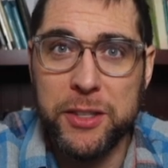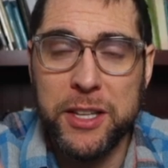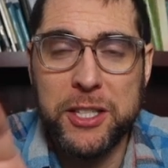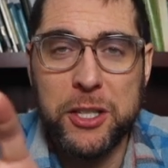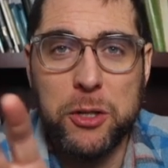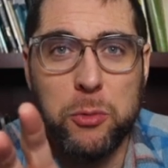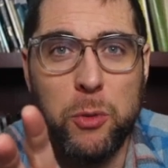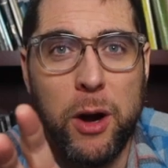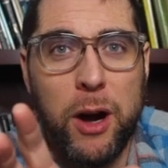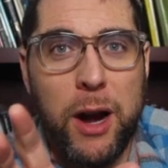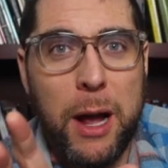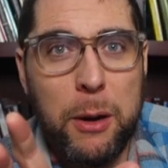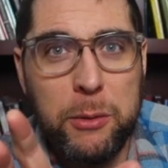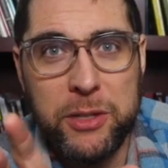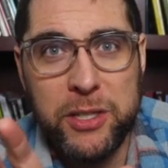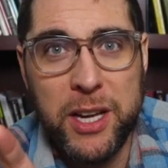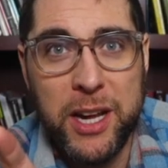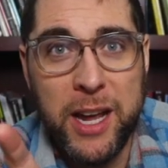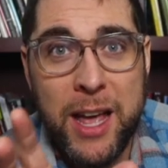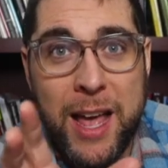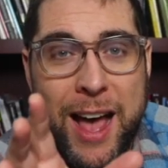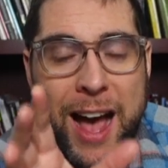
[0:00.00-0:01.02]
and this is where I would
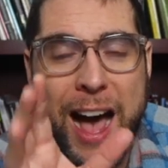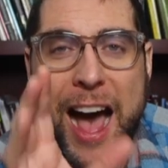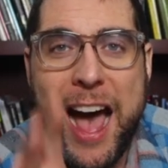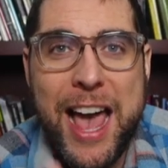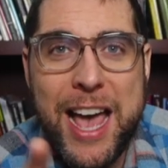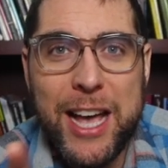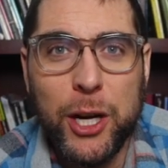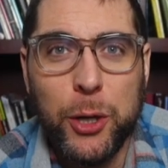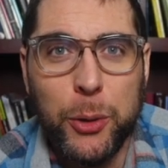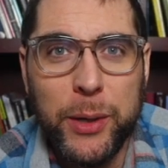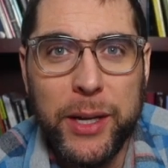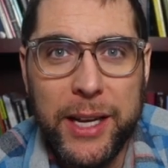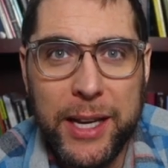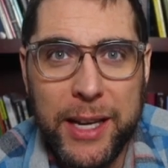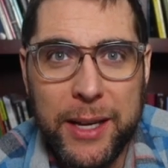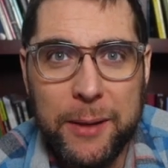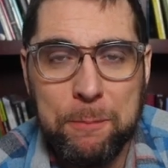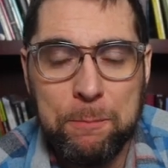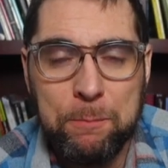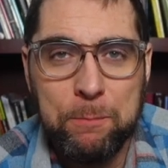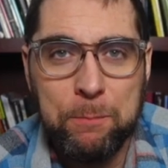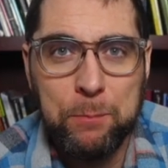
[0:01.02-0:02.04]
say I
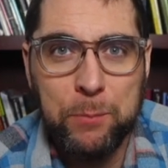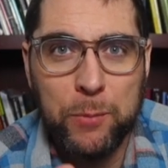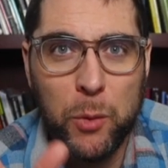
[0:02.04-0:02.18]
agree